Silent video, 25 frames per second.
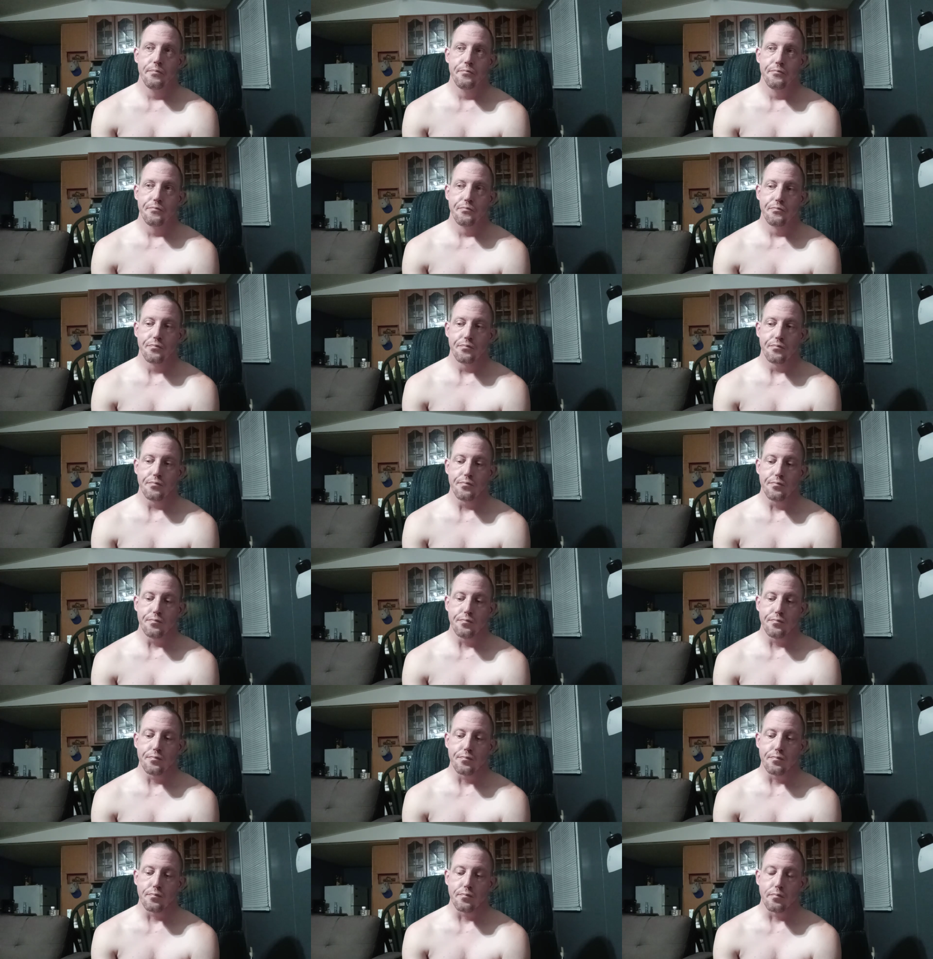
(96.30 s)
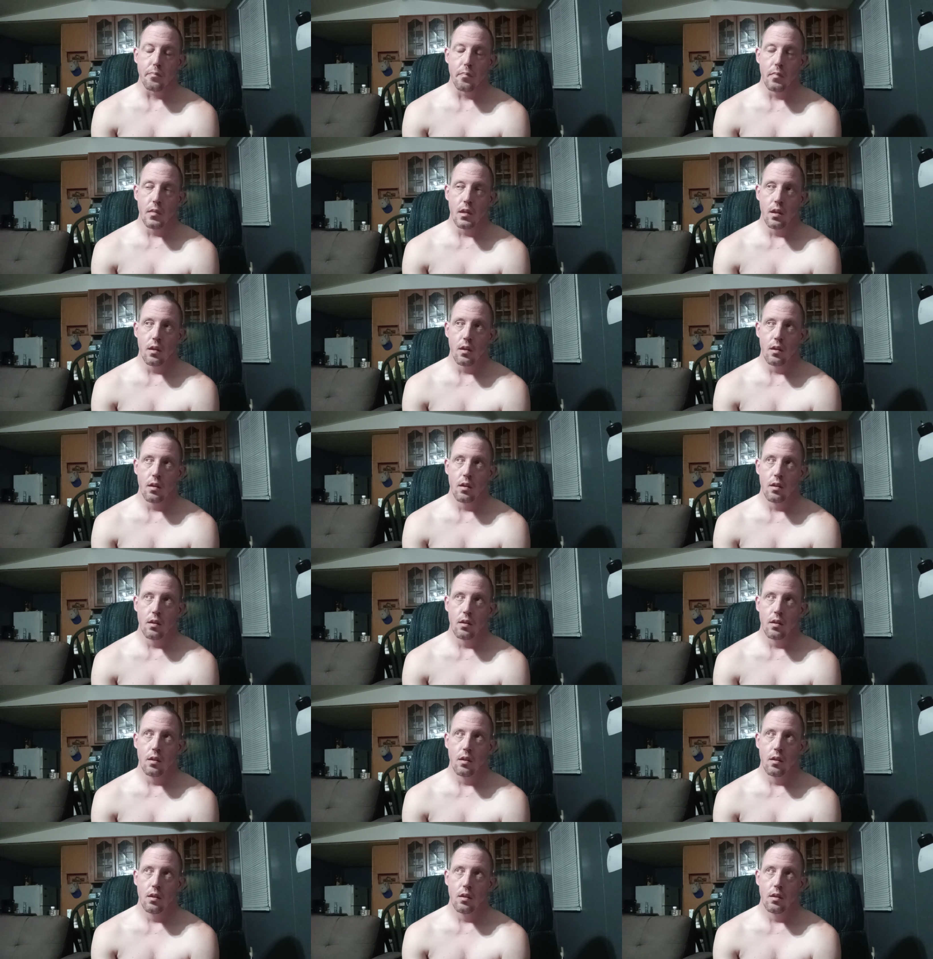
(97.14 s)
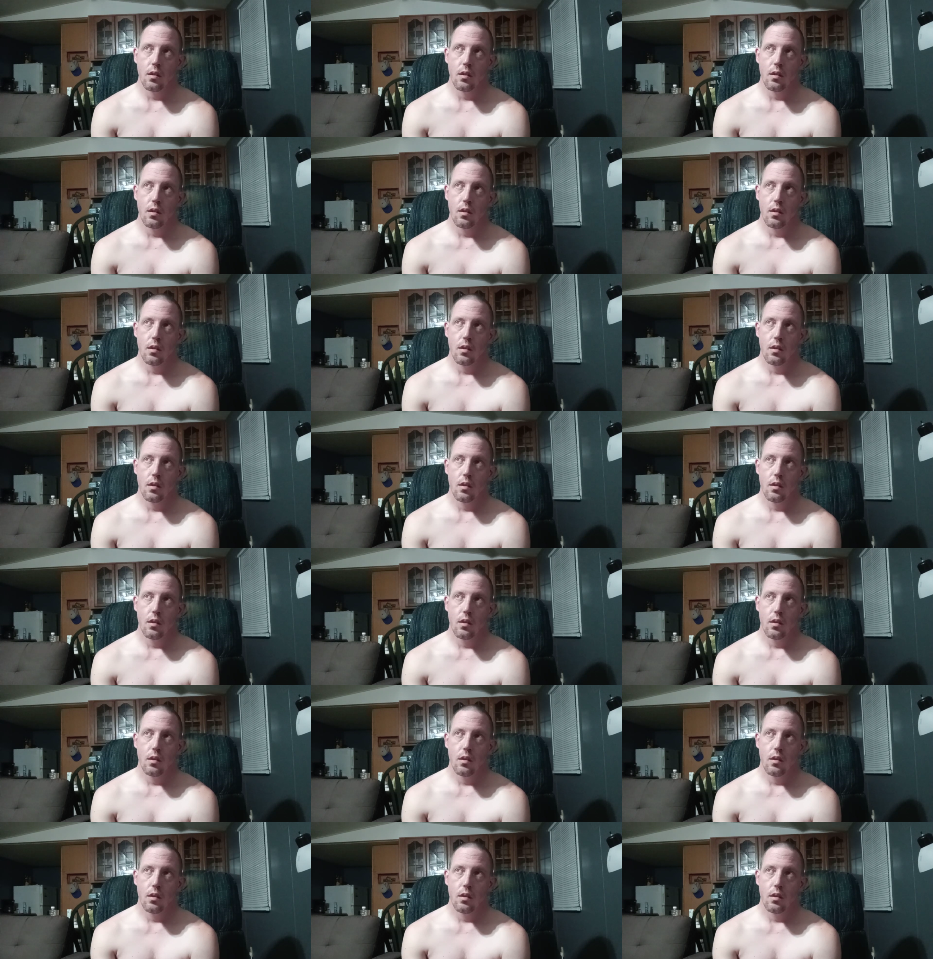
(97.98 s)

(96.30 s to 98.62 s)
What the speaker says: Nothing is said.